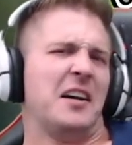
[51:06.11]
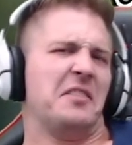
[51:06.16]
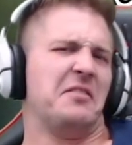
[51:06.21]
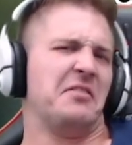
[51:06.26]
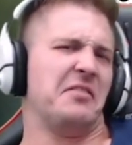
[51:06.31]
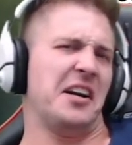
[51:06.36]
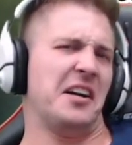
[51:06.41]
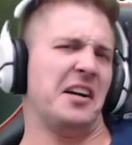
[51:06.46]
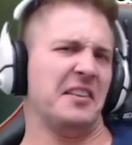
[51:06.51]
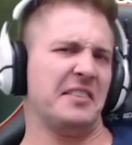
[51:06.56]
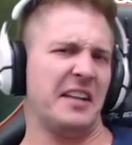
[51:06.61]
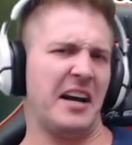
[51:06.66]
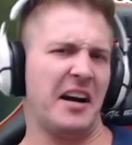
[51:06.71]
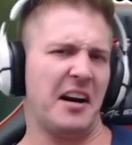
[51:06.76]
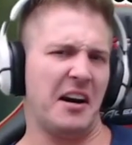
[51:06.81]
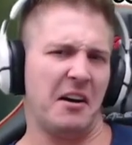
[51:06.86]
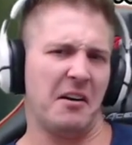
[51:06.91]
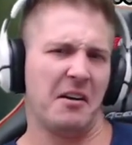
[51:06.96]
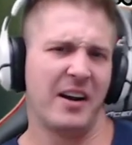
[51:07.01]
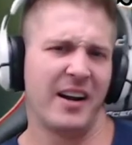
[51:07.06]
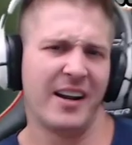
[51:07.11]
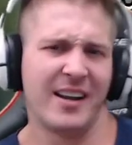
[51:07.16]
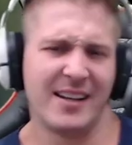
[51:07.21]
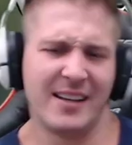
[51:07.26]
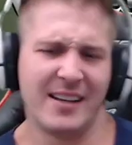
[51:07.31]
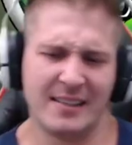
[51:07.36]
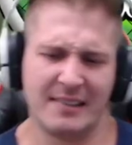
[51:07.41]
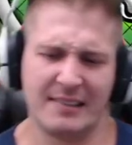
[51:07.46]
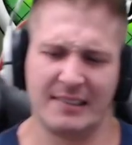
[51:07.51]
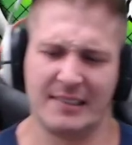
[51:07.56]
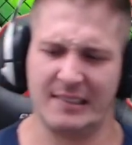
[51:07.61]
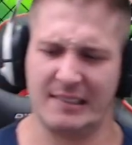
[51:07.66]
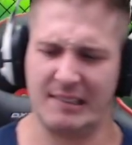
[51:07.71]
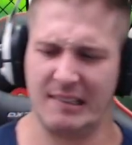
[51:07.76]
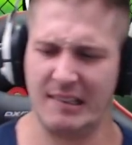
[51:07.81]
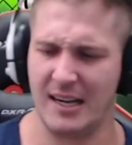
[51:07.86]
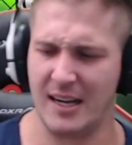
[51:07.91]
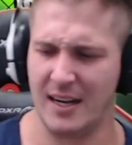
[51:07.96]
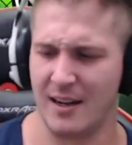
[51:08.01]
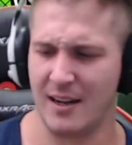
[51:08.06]
Real though.
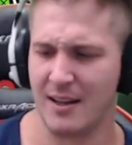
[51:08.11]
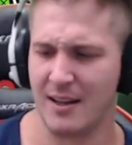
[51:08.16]
Ugh.